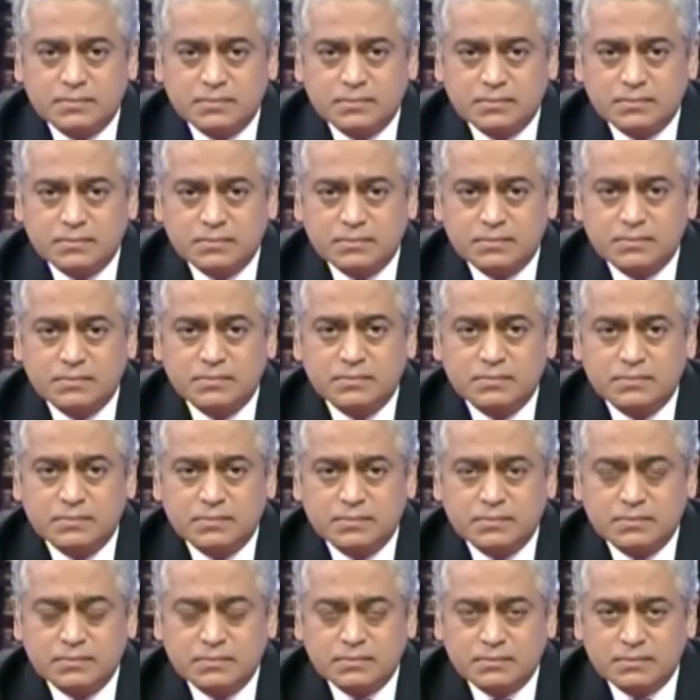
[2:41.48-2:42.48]

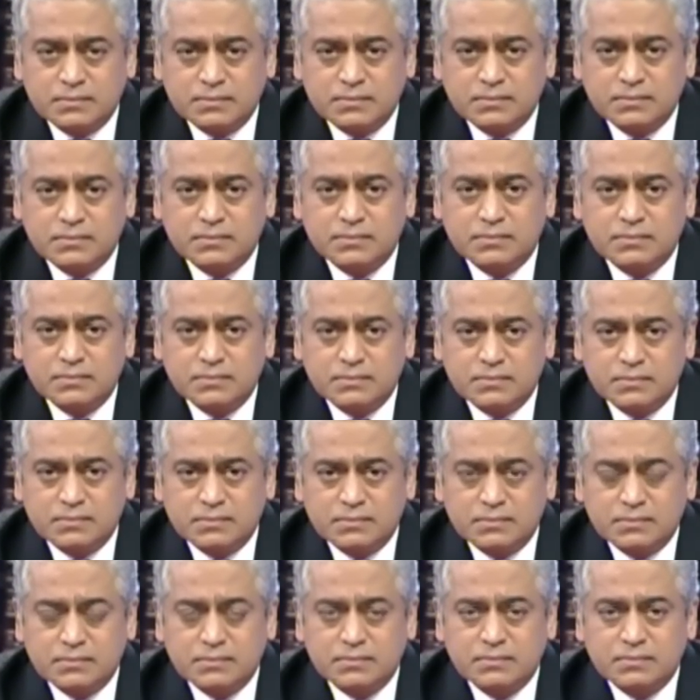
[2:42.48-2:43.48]

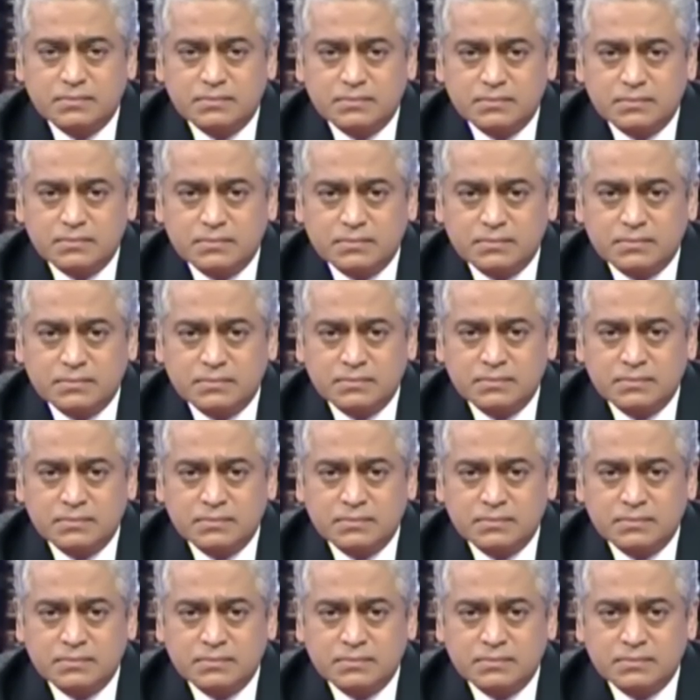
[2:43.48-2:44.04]
The person shown says nothing.